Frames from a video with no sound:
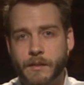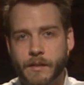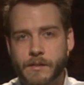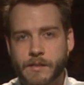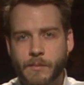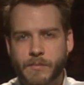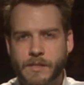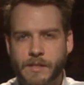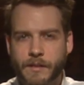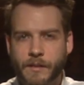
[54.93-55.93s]
and seem to
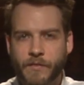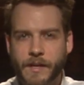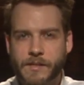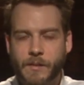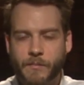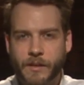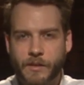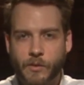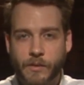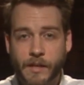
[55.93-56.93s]
signify something
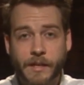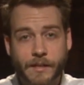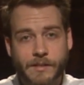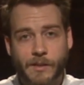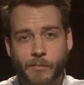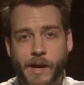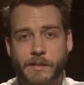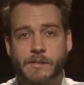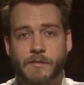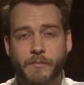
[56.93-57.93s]
unique to the
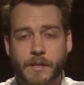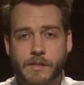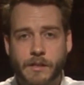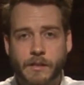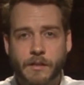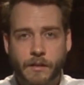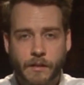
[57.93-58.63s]
practice of medicine.